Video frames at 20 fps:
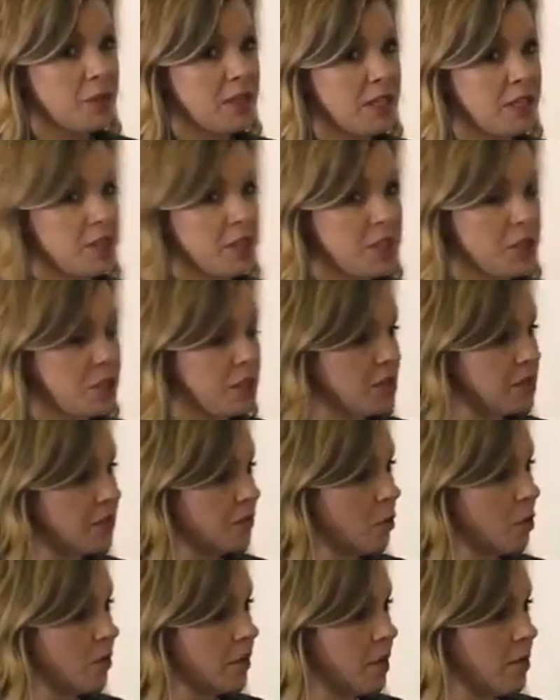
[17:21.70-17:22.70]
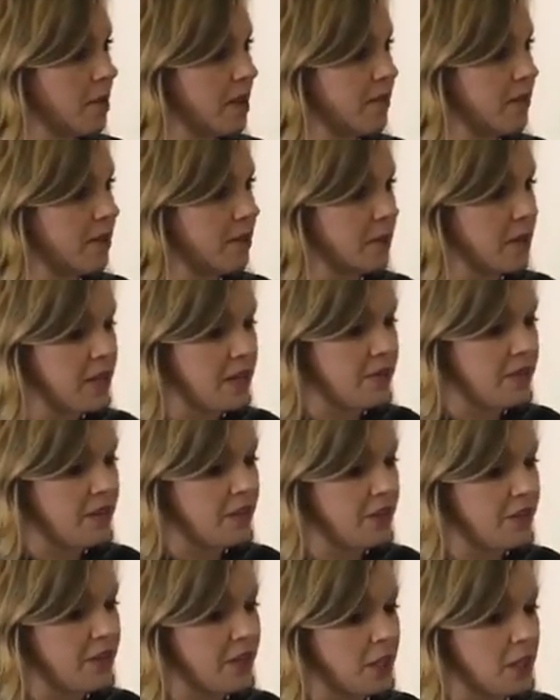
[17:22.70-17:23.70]
transitions for them, even
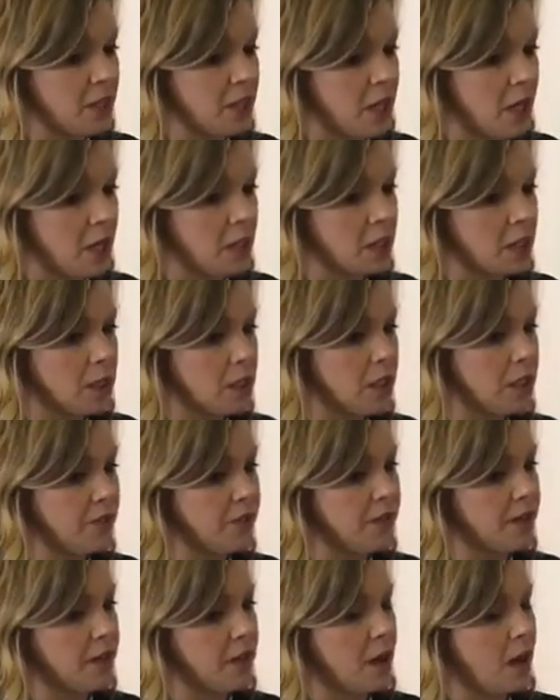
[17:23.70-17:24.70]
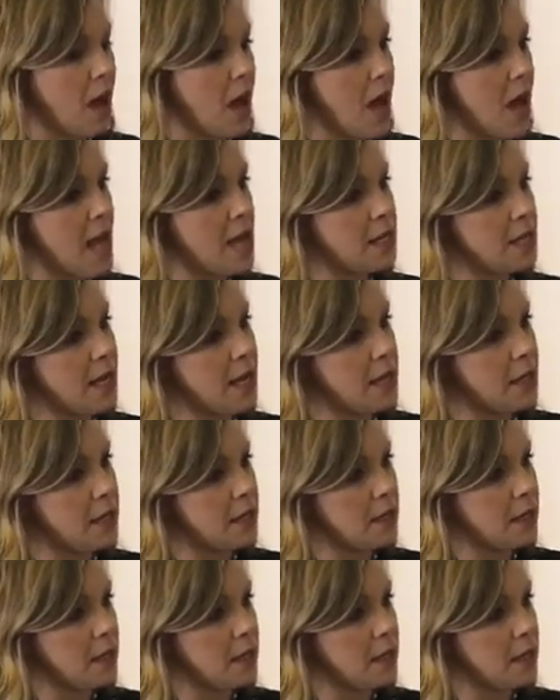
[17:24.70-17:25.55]
if they're younger, if they're hot, and